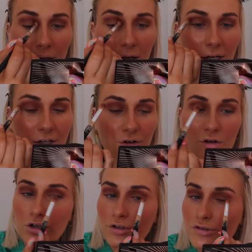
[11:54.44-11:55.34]
lighter
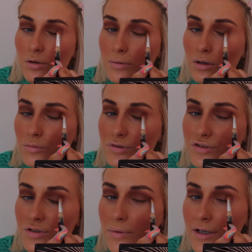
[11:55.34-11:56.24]
colors up closer
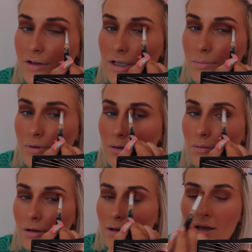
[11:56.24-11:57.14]
to my
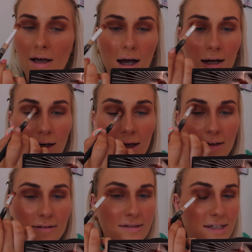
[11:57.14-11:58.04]
eyebrow. And
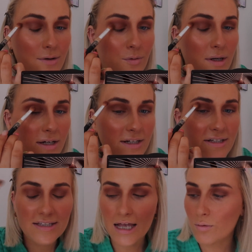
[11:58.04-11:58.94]
like, see how quick and
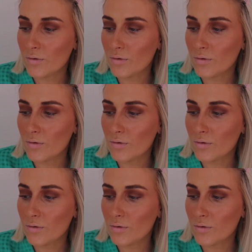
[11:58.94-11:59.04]
easy that